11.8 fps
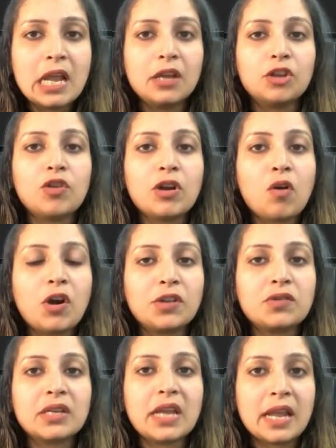you're not
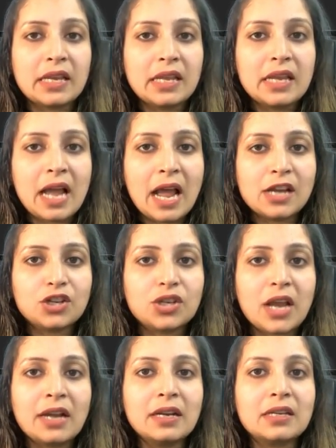using any cache,
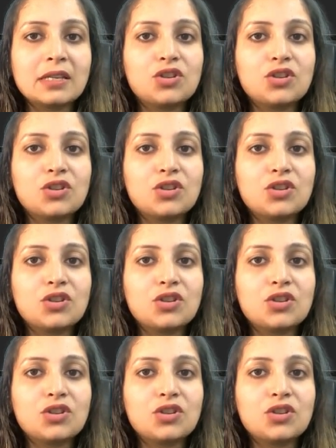and it's